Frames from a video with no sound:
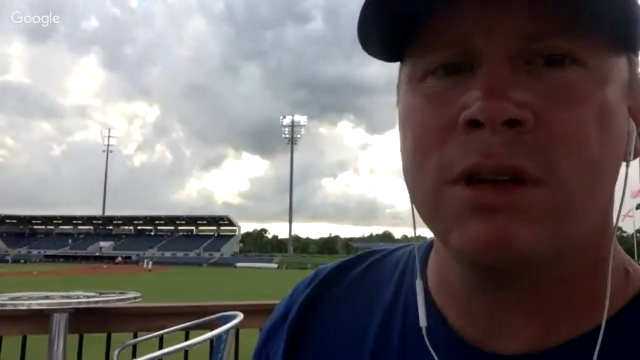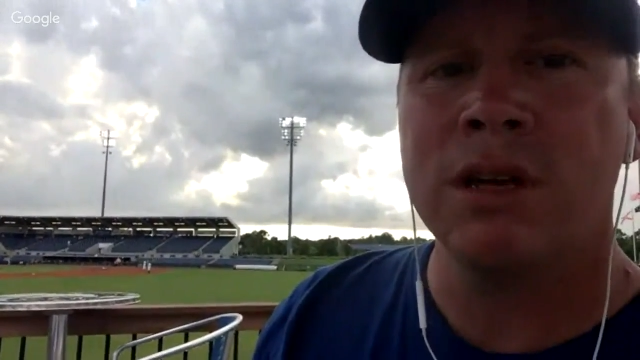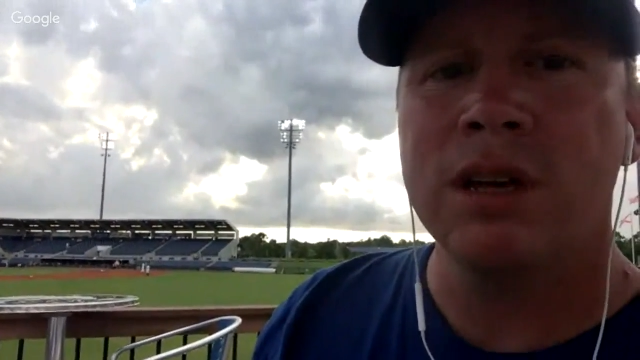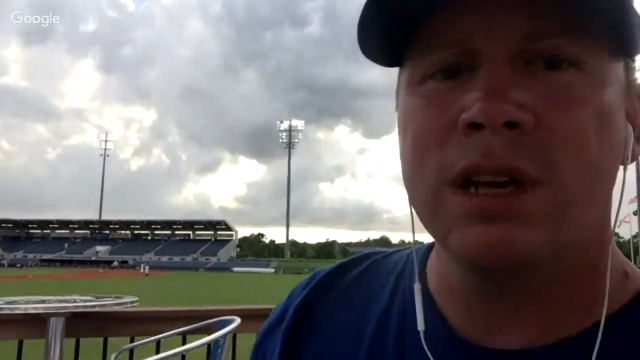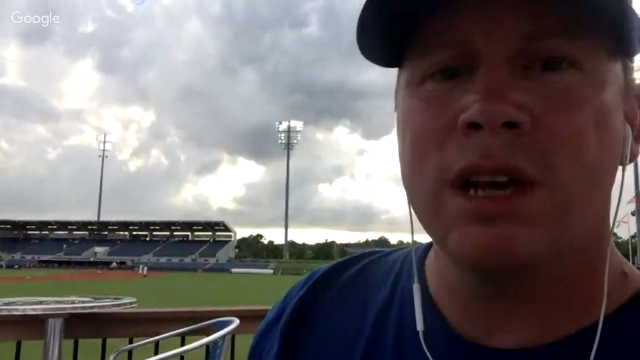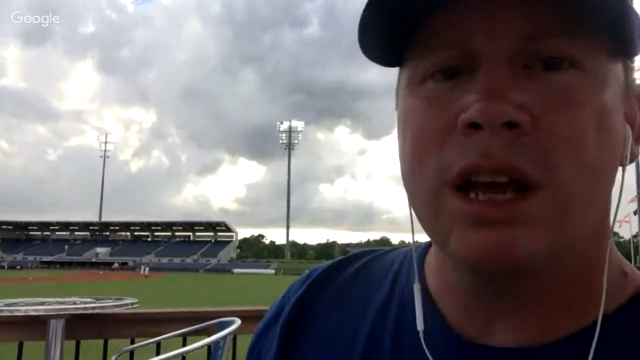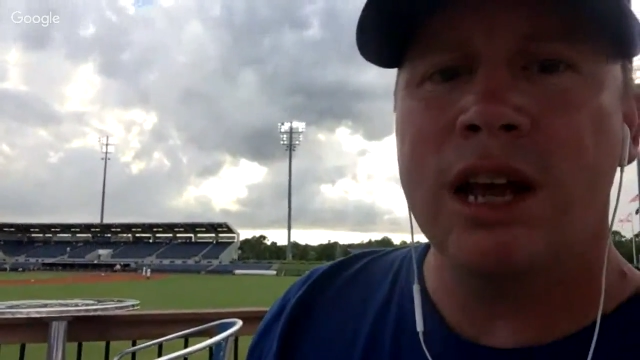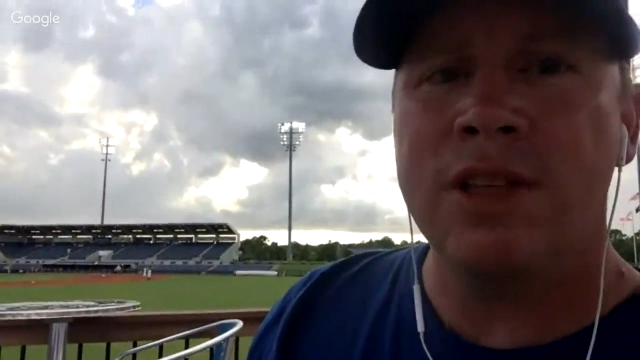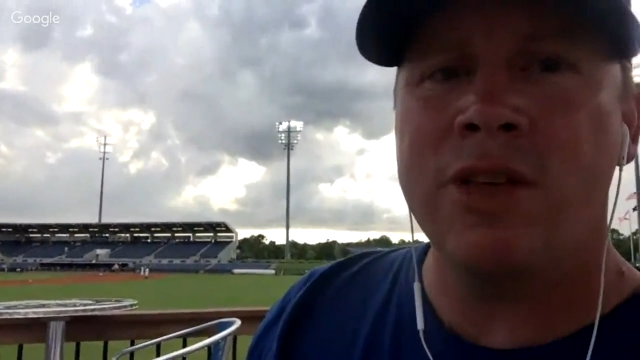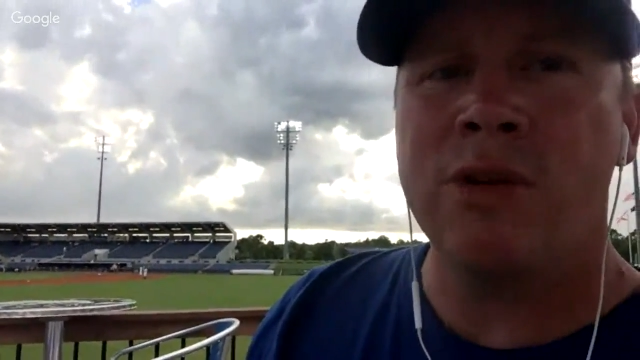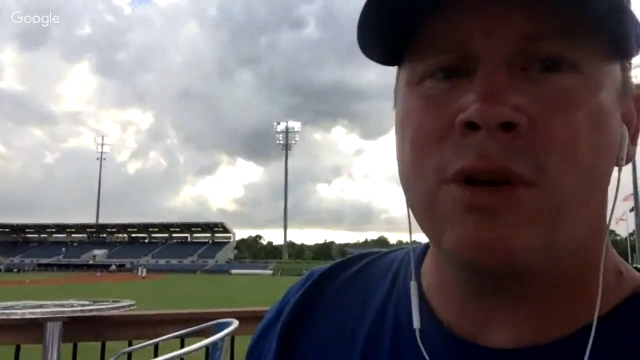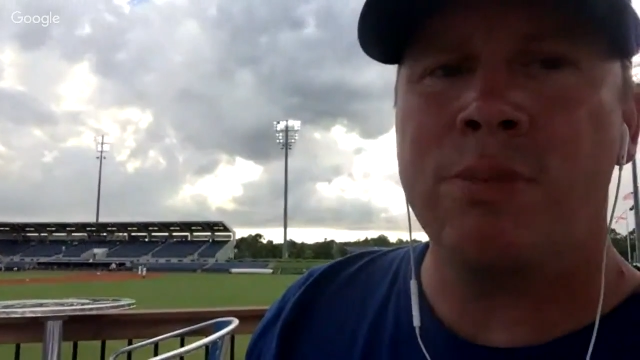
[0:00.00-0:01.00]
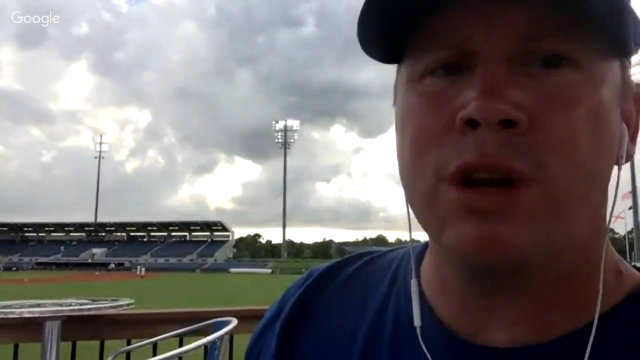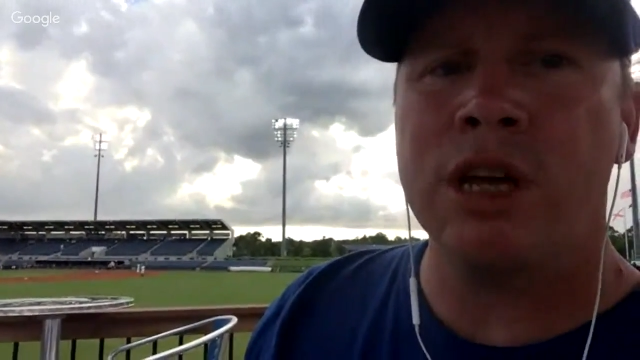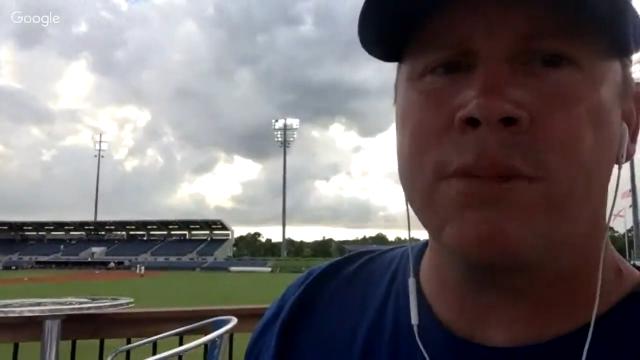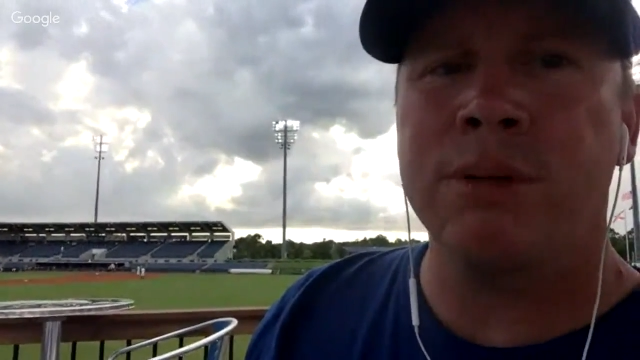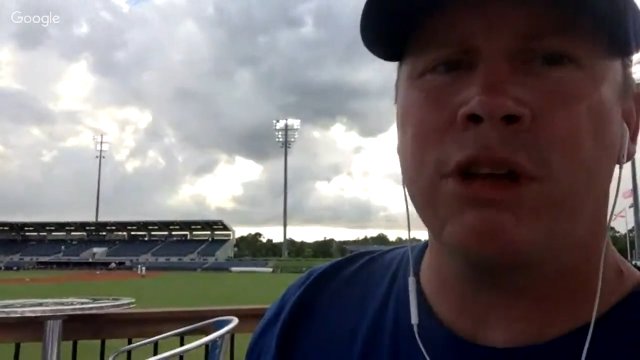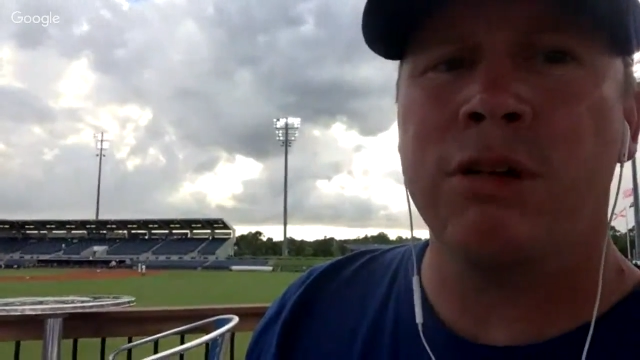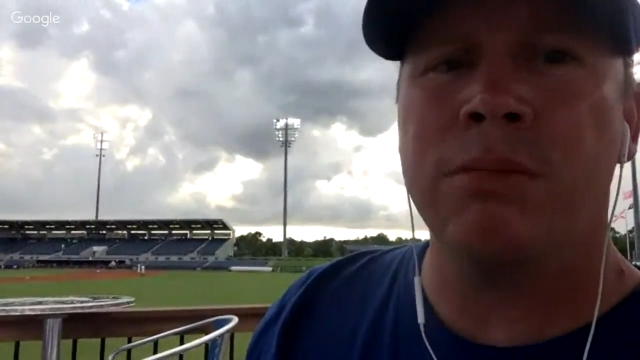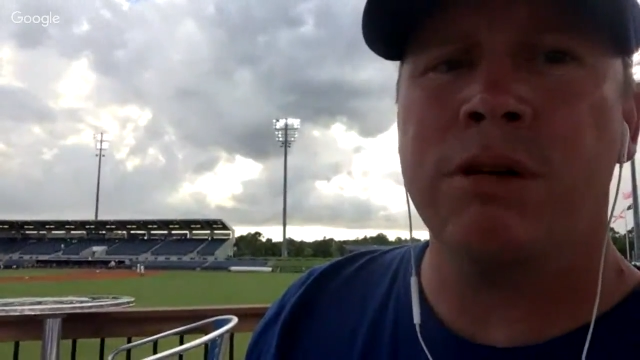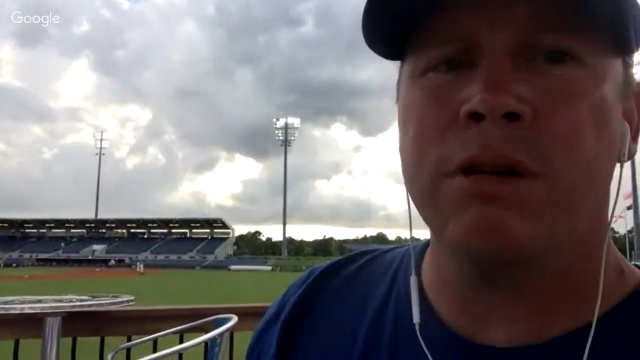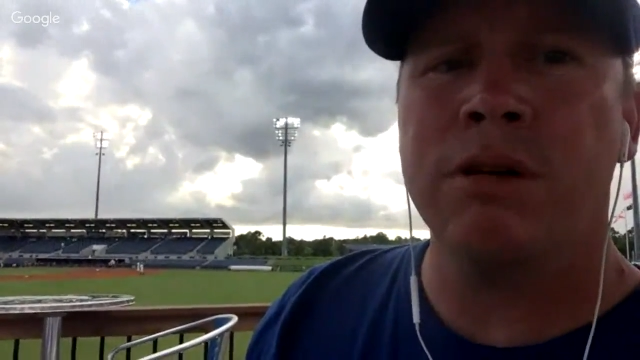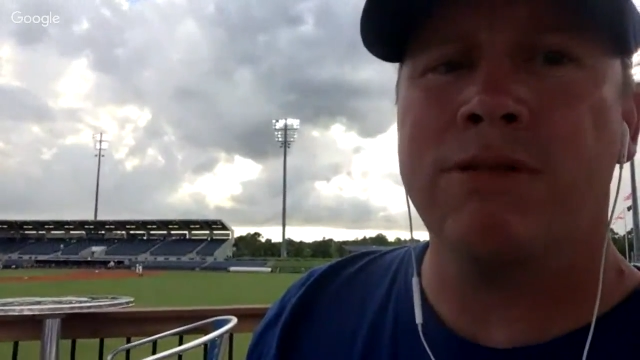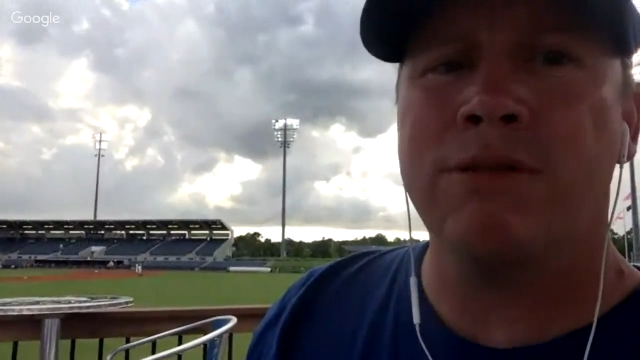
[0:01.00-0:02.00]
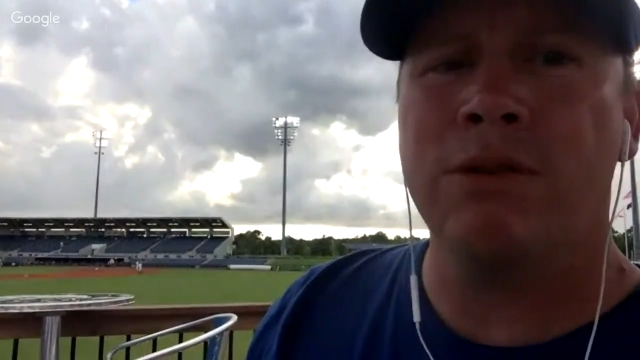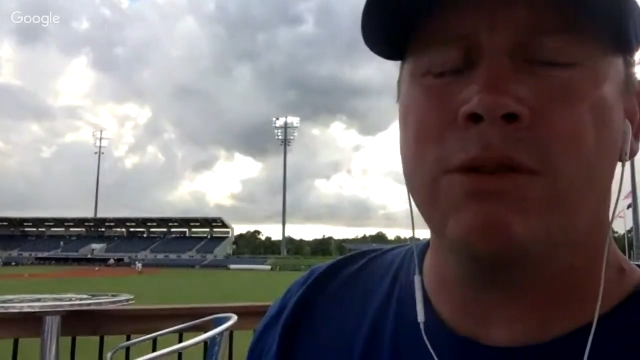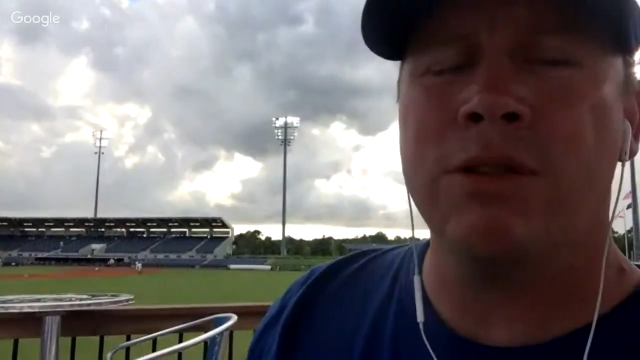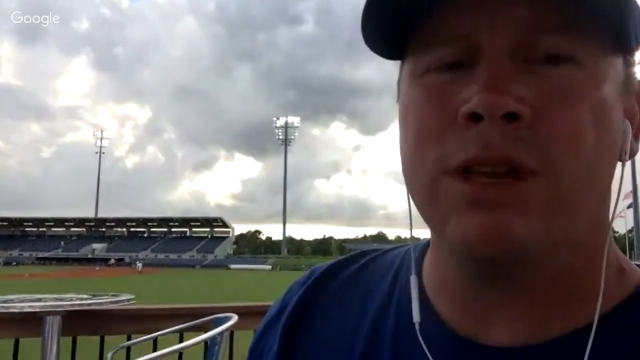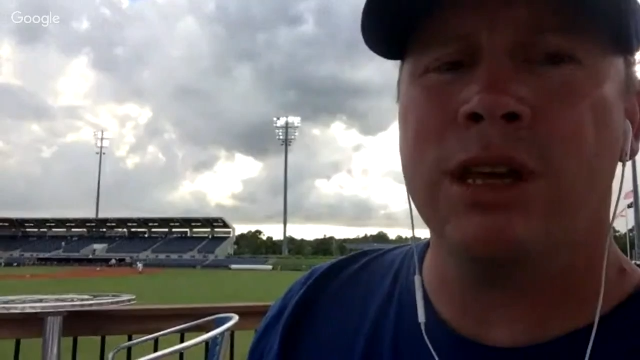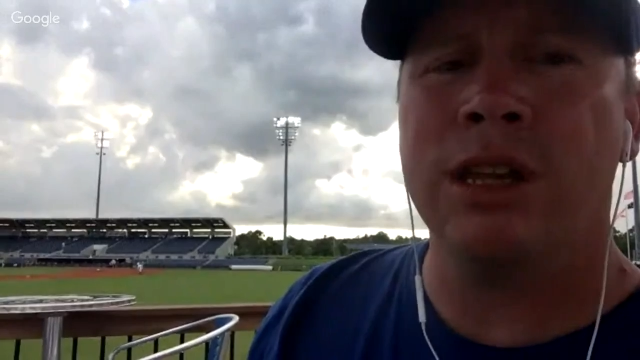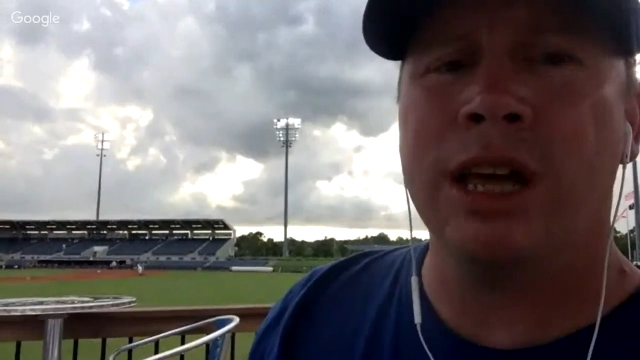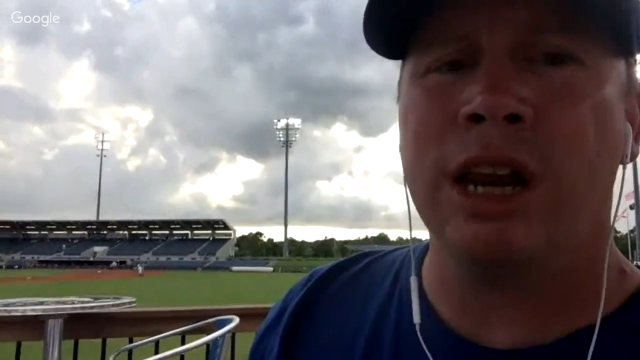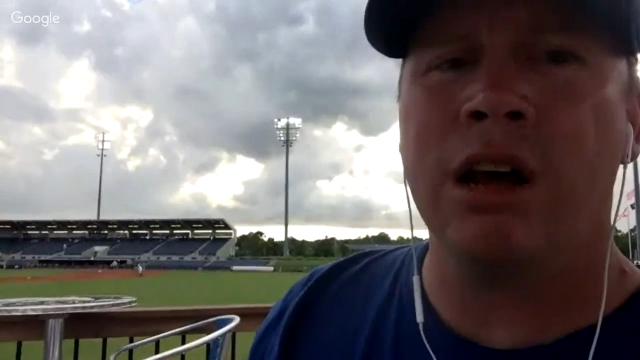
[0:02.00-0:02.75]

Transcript: And then they were putting up a lot of money for the Atlanta